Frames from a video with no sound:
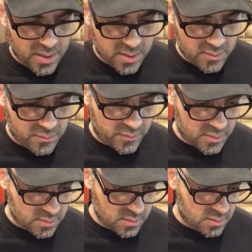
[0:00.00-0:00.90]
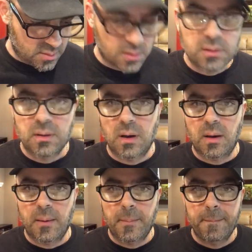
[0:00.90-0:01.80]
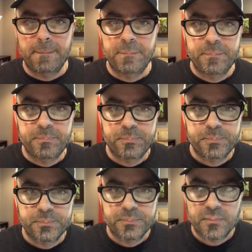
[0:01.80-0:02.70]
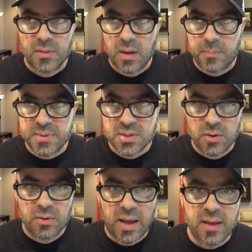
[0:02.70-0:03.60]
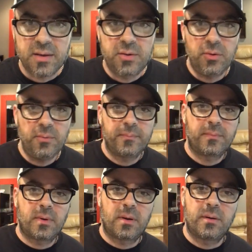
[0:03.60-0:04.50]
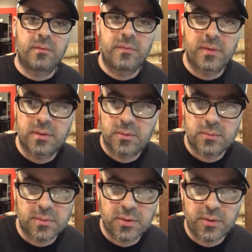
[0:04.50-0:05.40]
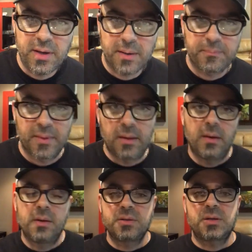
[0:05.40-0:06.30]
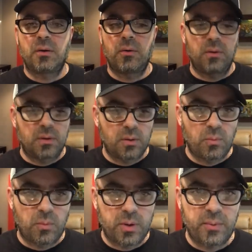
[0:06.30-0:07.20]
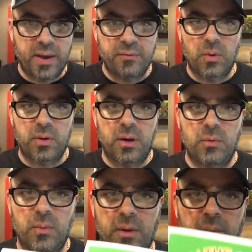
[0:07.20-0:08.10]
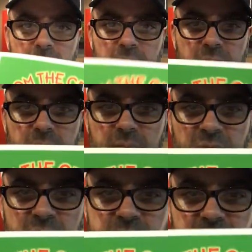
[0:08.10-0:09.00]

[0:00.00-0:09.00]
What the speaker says: have um, episode 82 of Ritterkrieg. So what do we have going on? Well, first